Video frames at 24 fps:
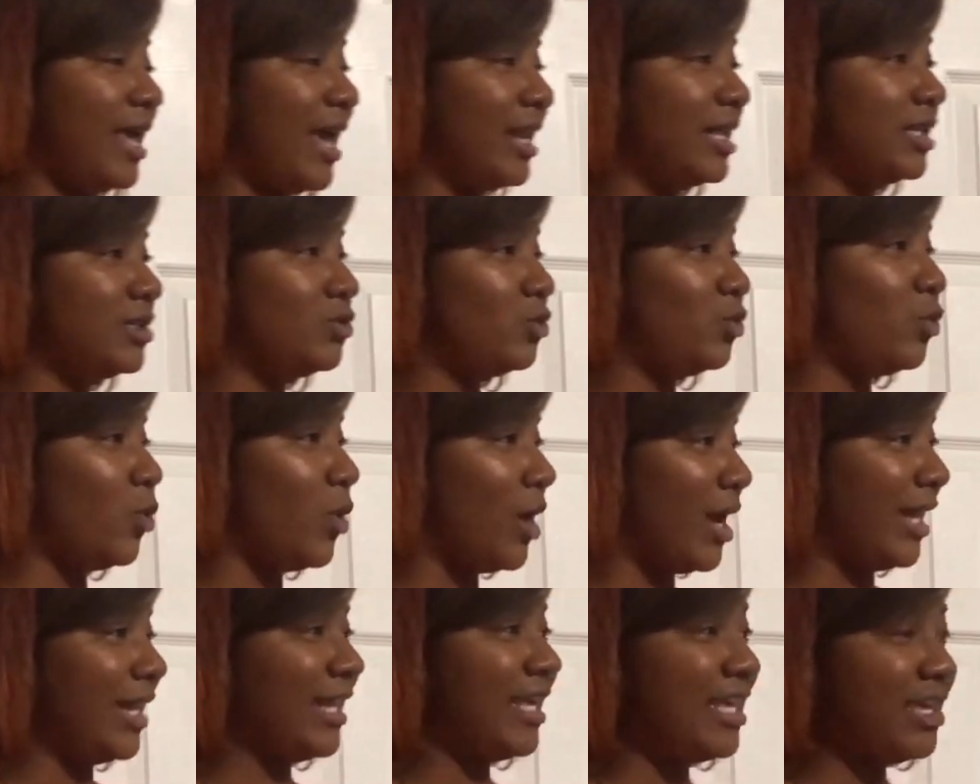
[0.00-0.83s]
is
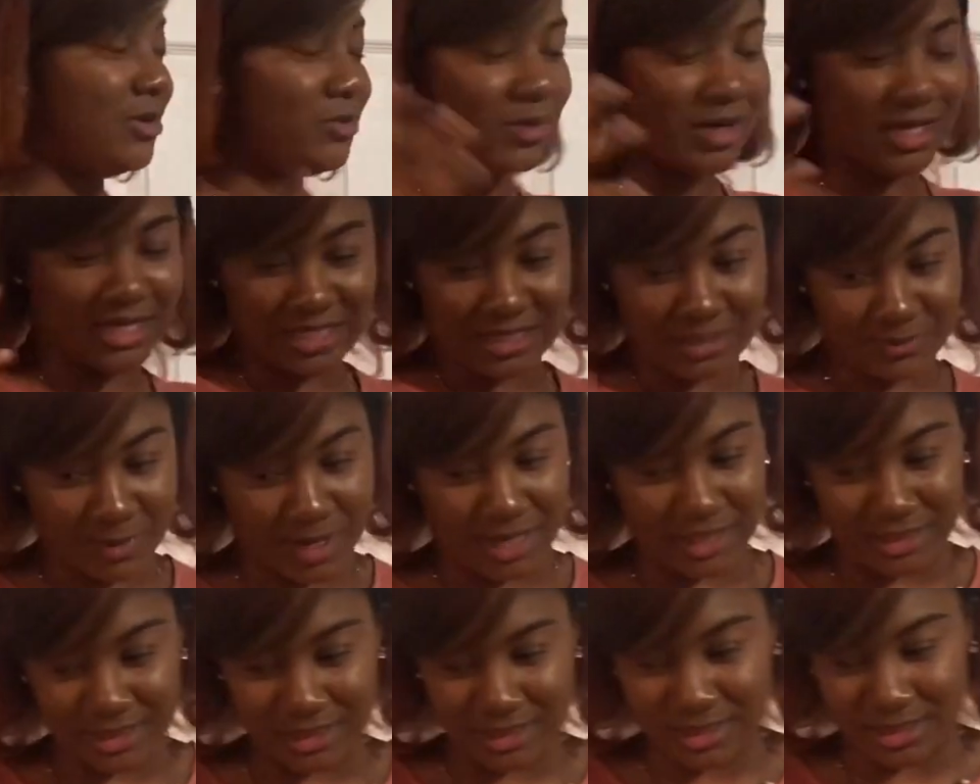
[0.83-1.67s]
what he would
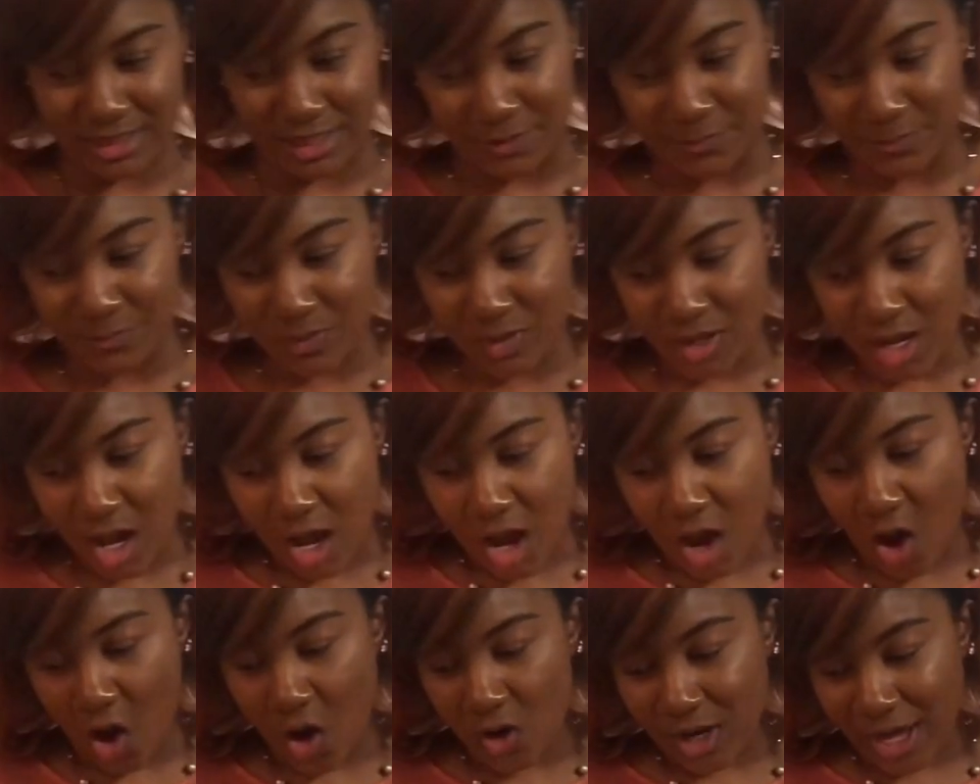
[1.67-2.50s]
expect to see.
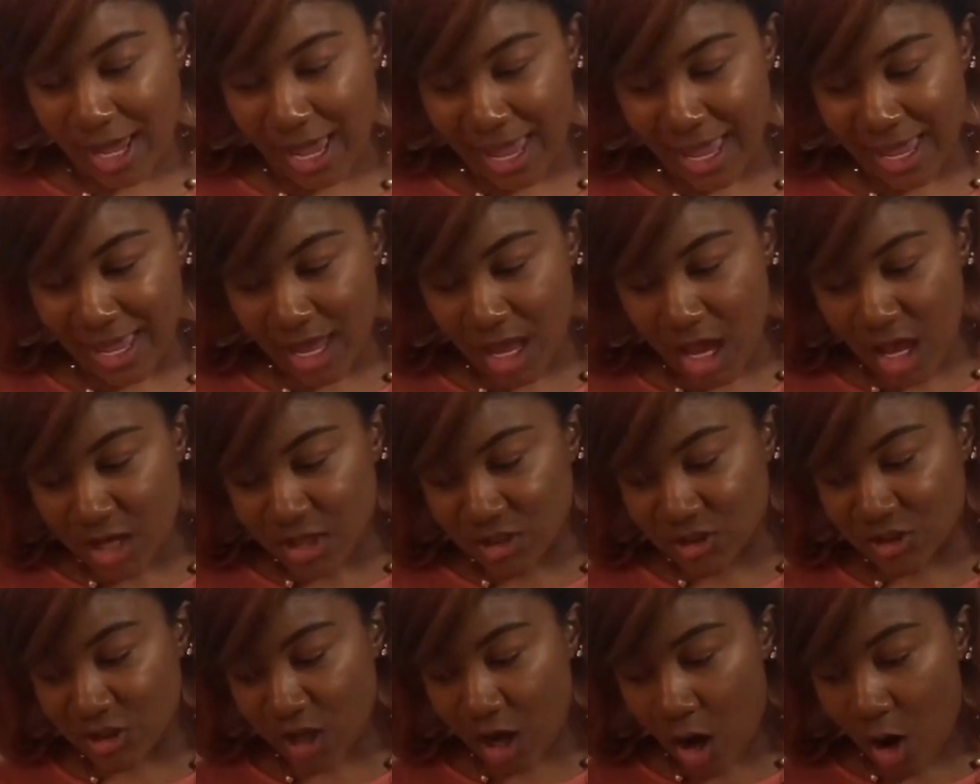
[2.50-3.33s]
Okay.
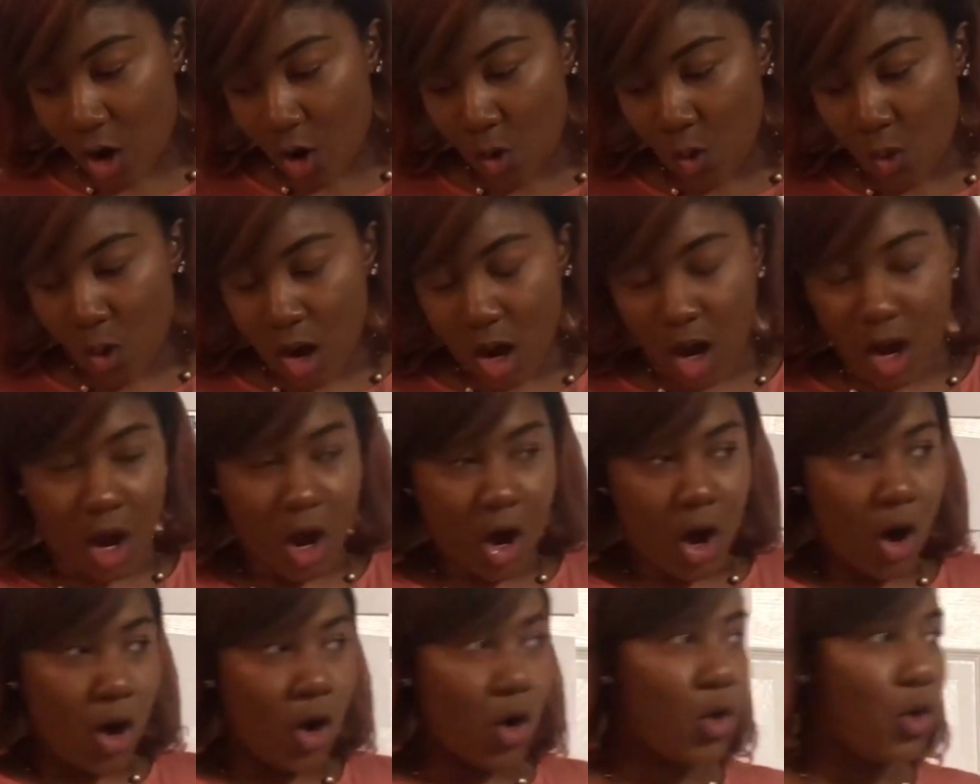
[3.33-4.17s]
So
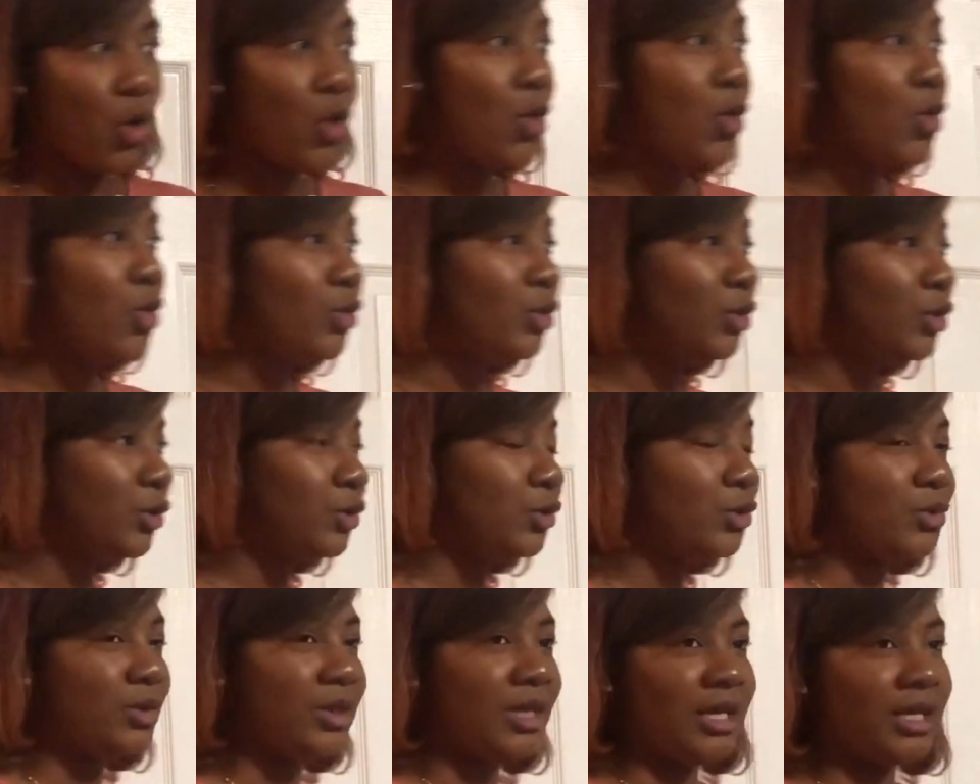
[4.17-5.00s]
who do
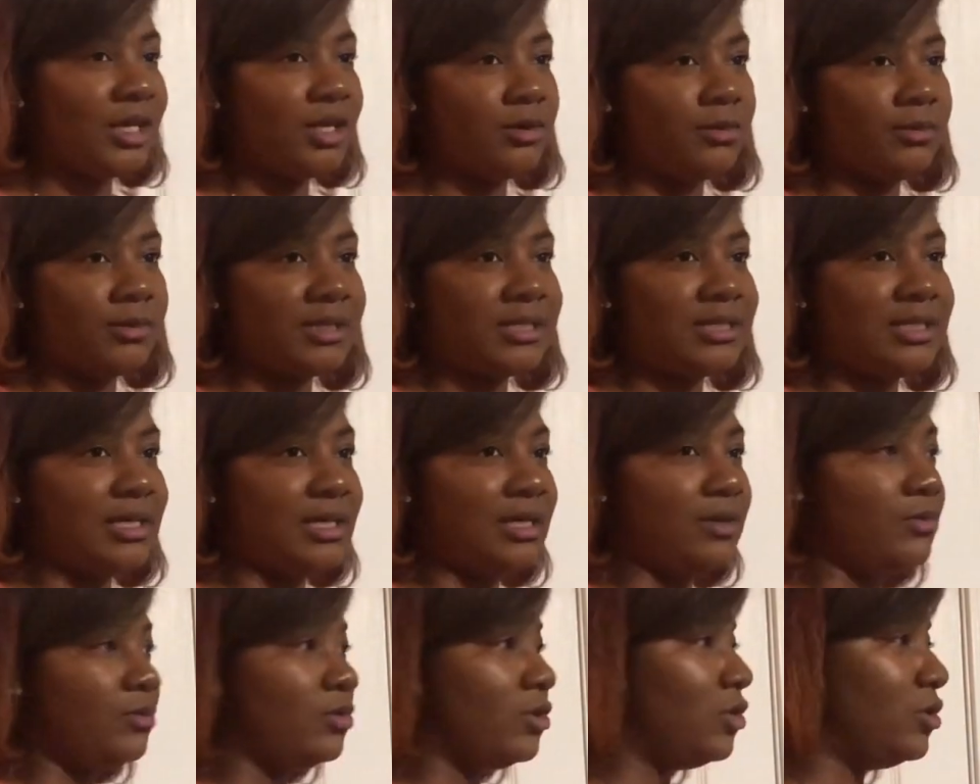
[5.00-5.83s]
you think you would
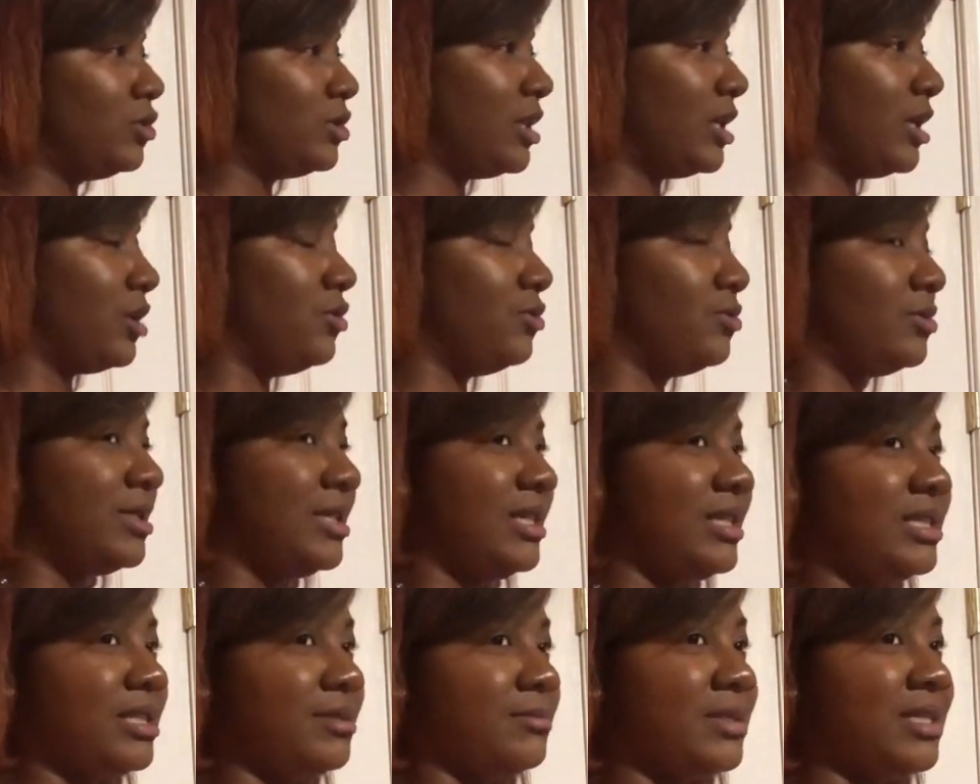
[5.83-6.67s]
see? Do you think you would
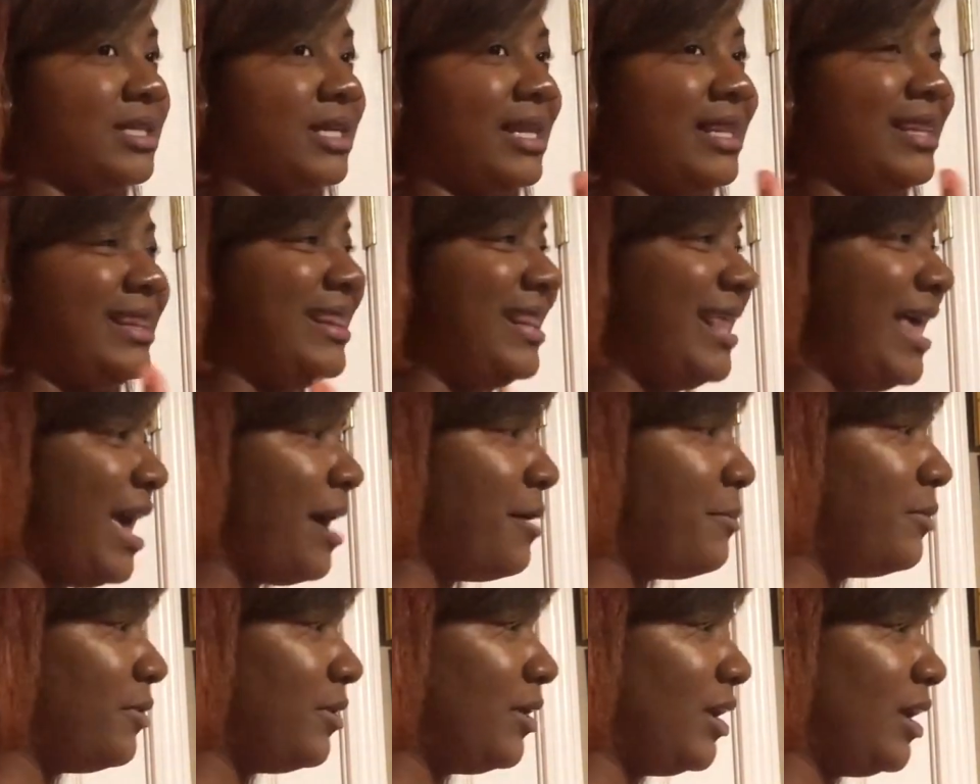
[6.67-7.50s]
see some
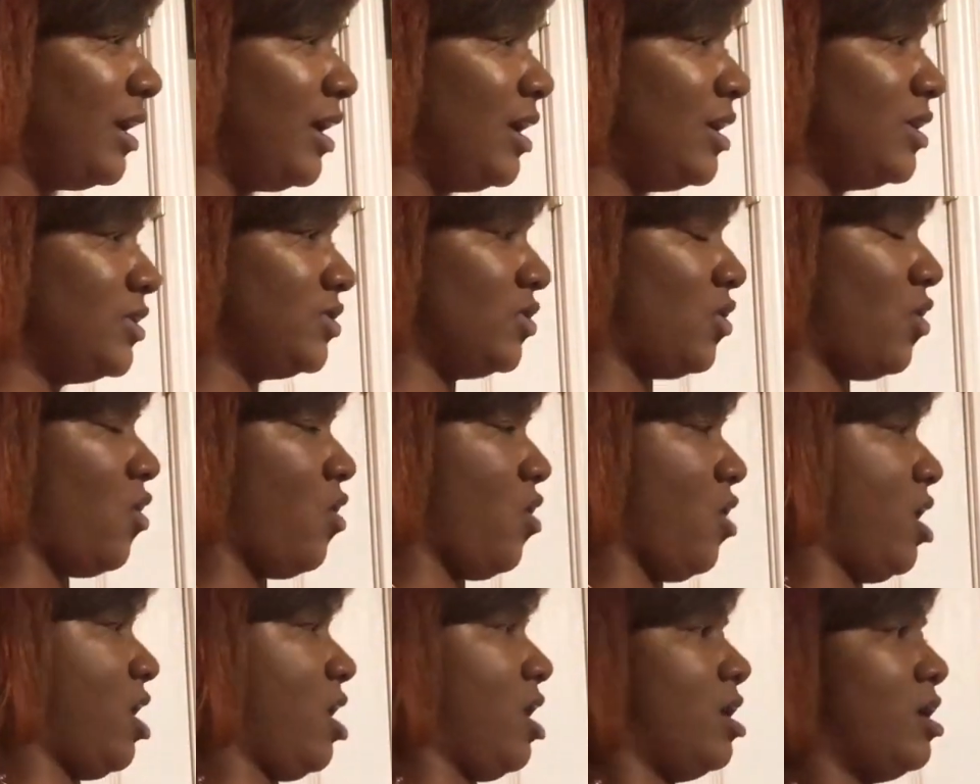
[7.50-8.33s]
celebrities,
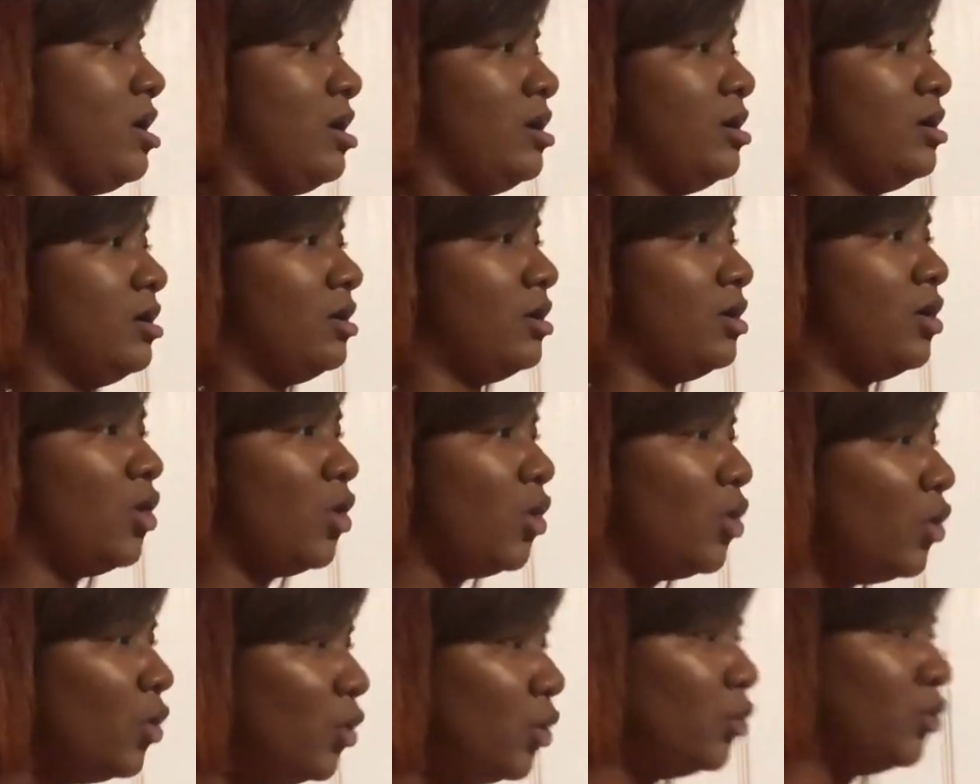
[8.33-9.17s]
or
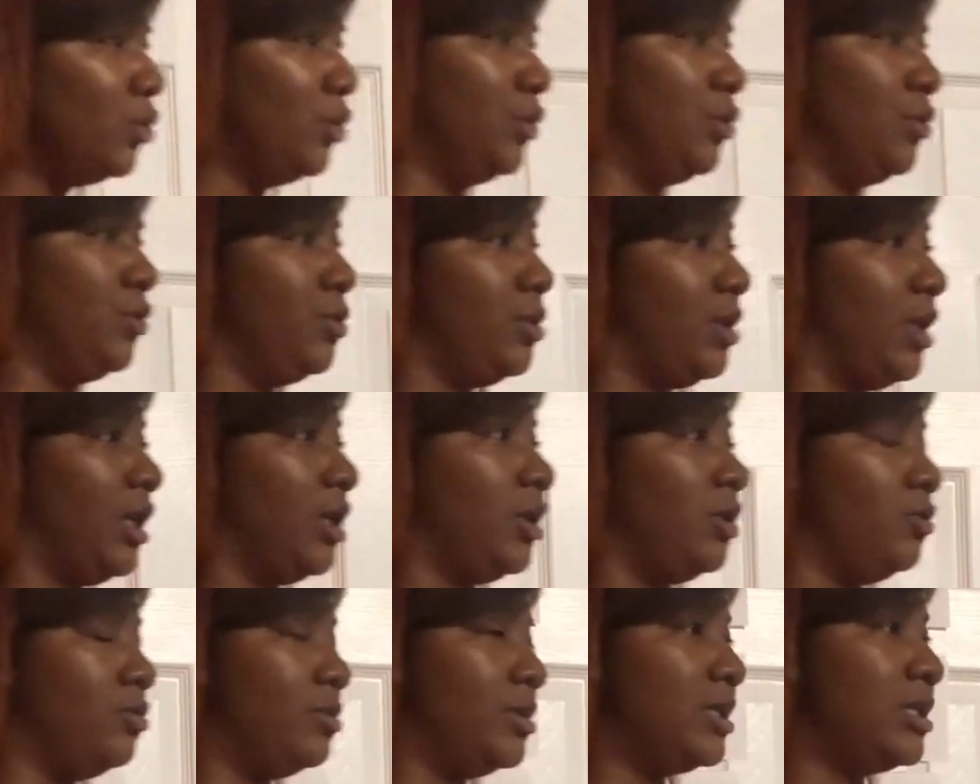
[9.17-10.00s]
who do you
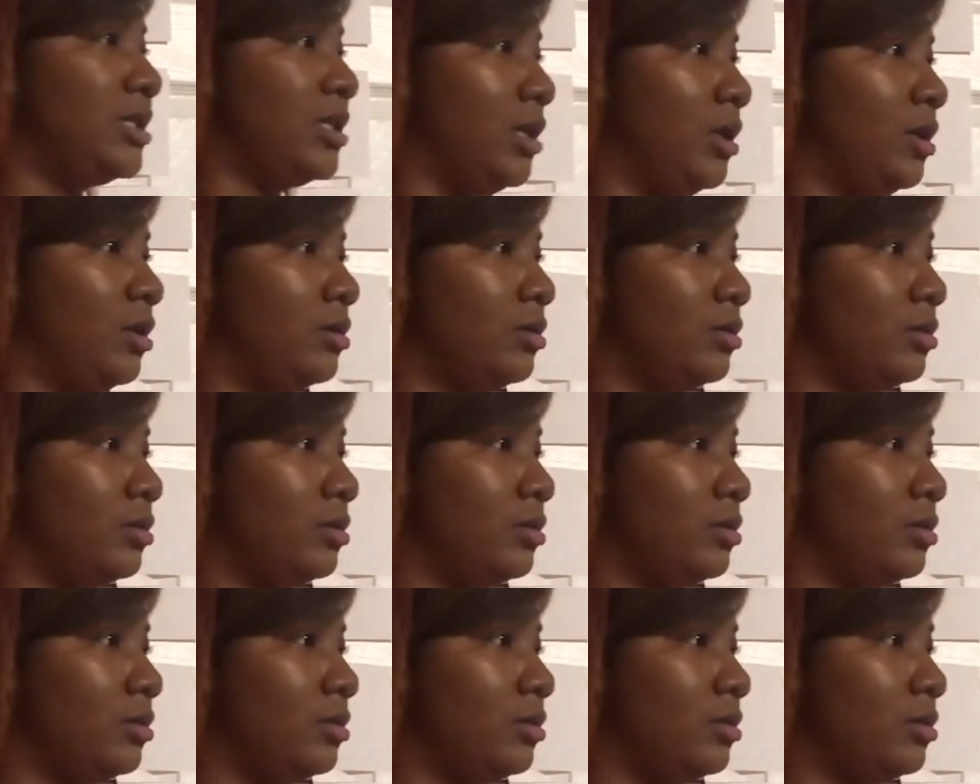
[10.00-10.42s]
think you would see